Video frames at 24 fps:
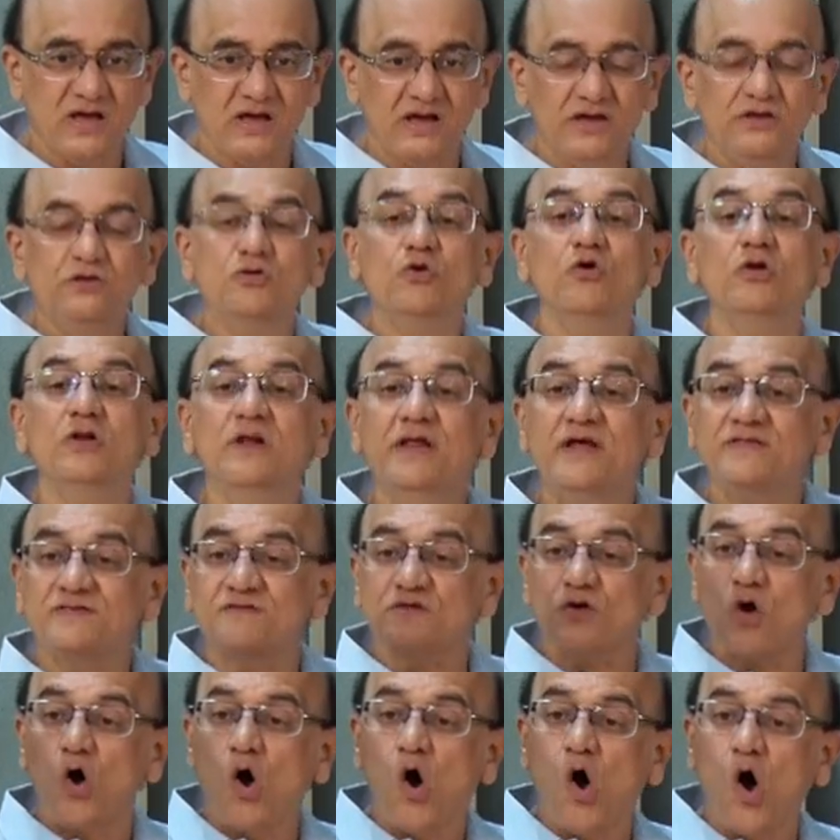You list
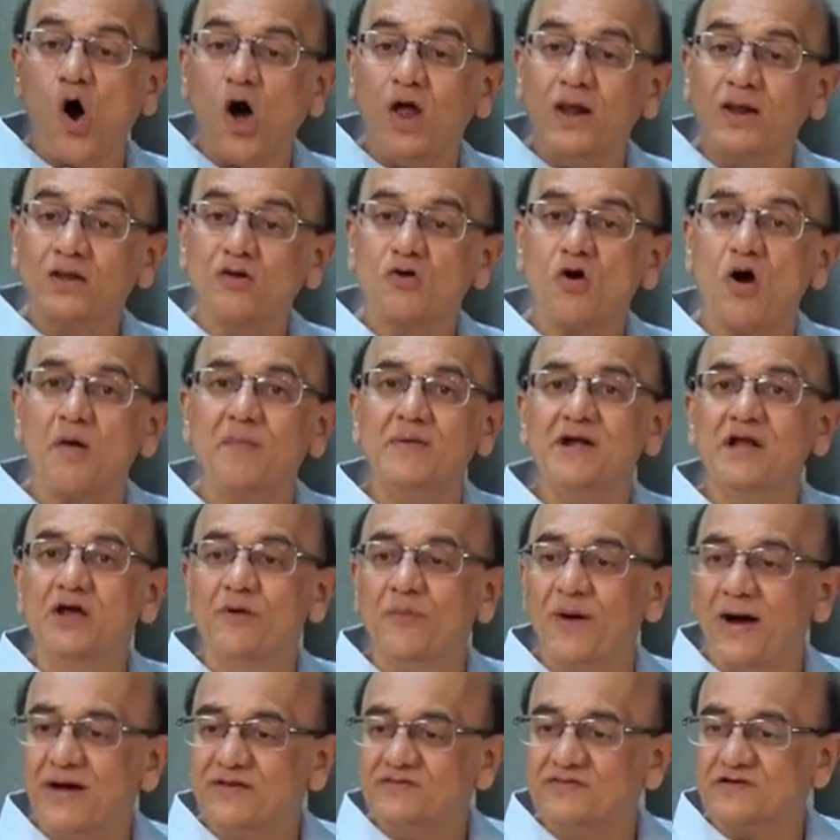all common
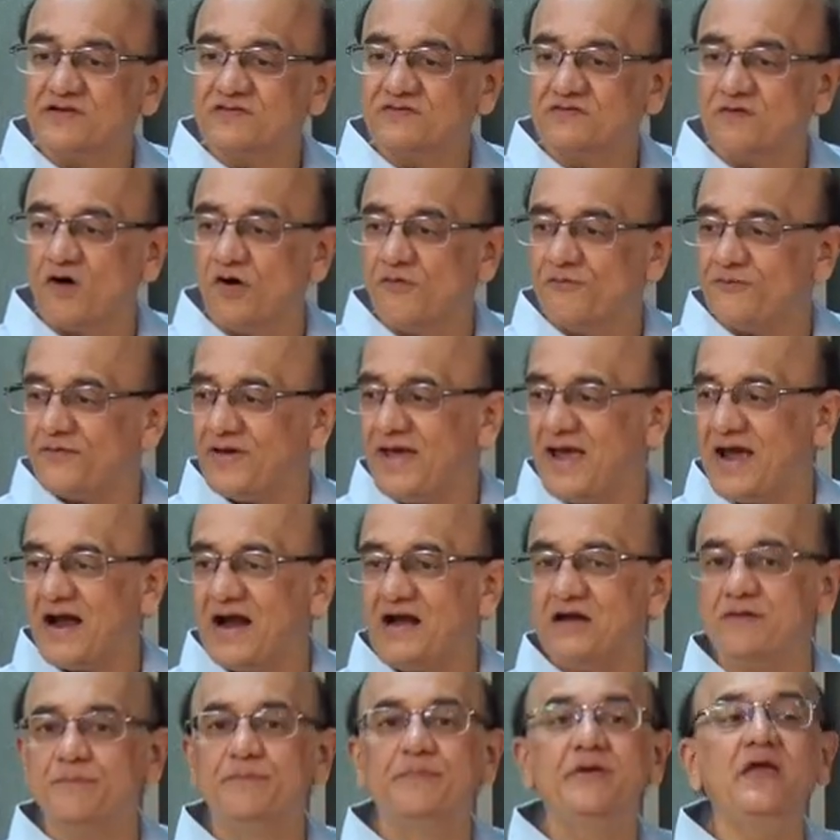divisors of A
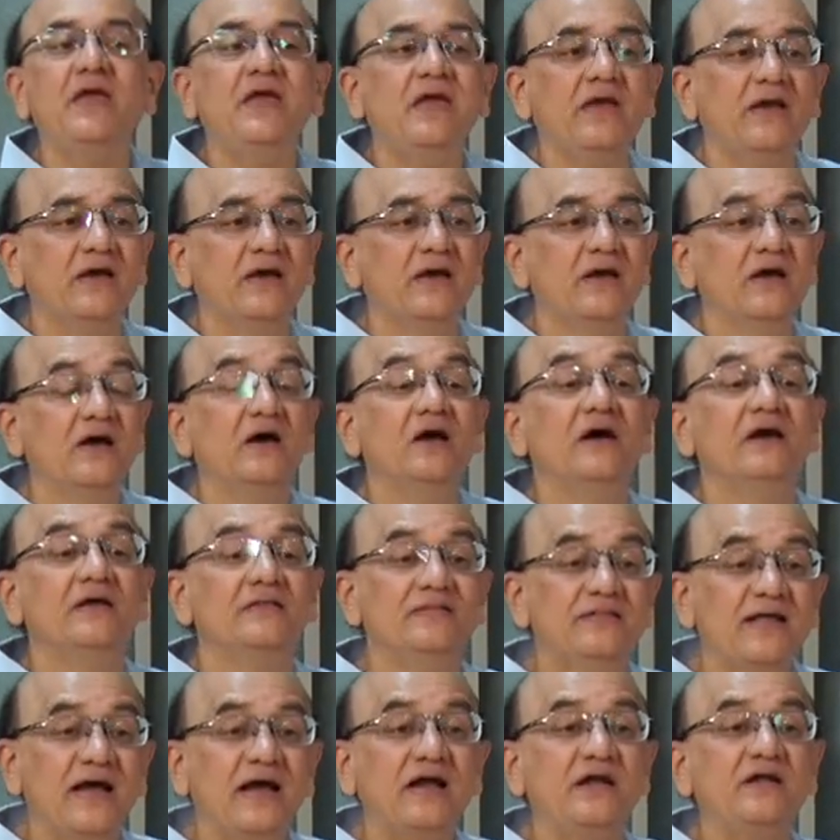and B
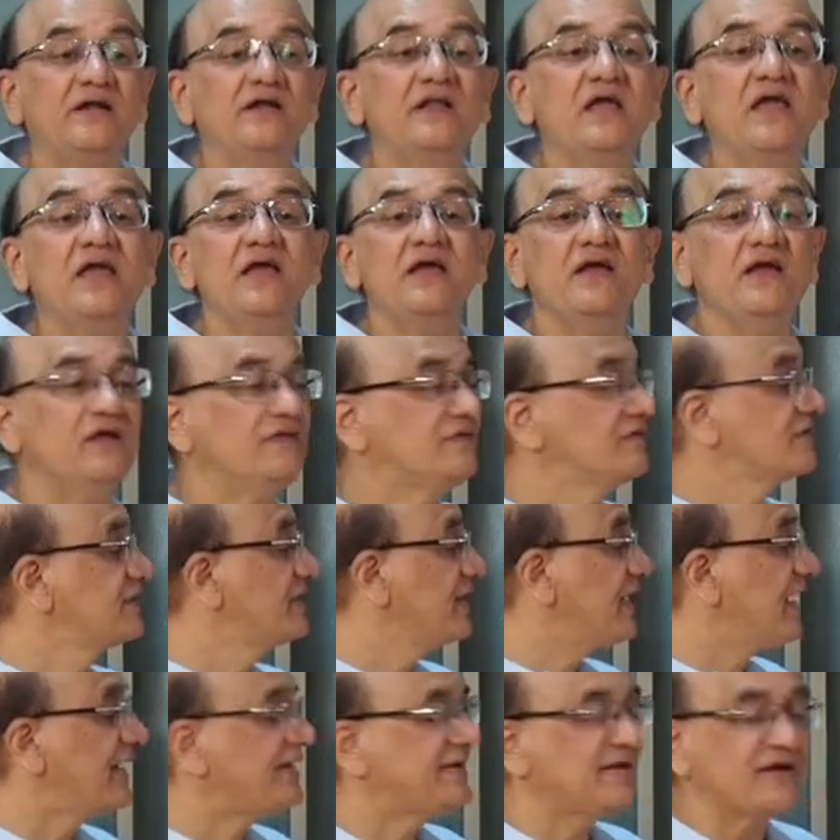then D is
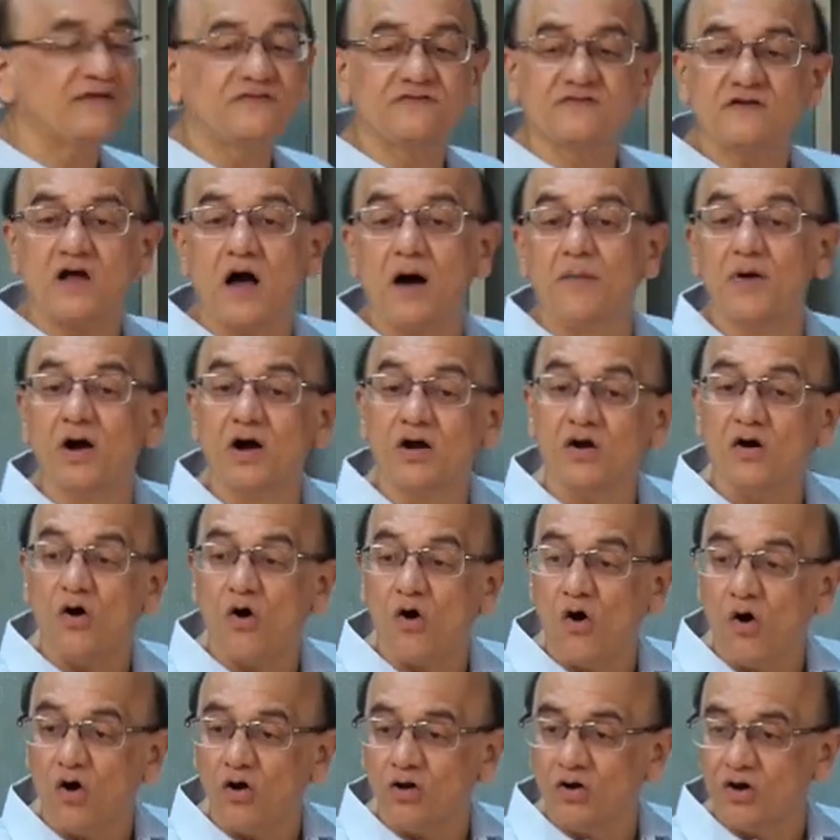greatest among
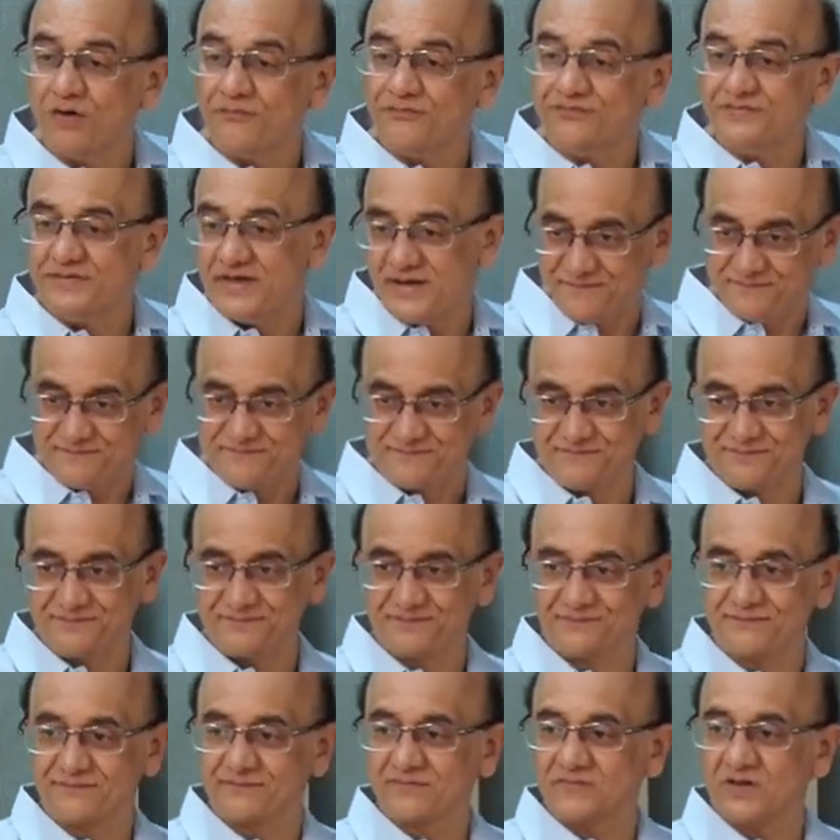all of them.
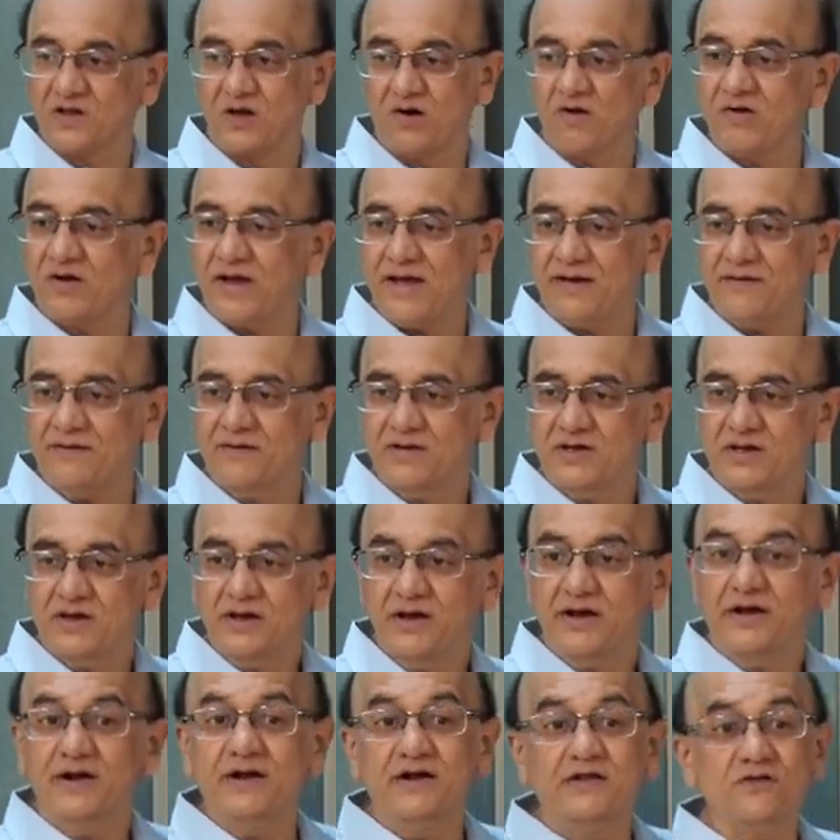Okay?
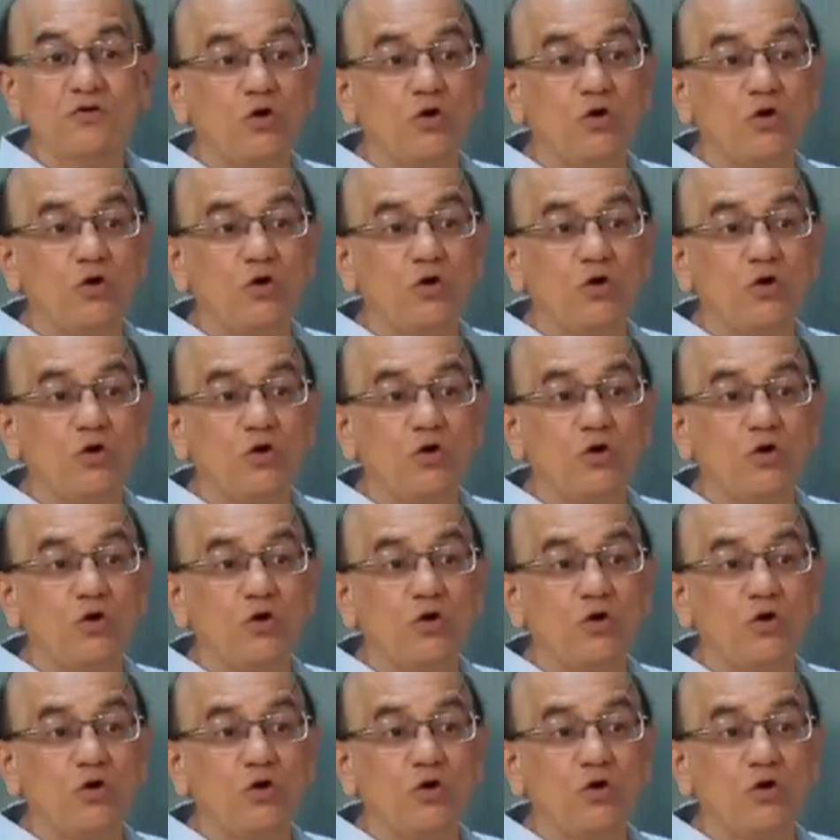It is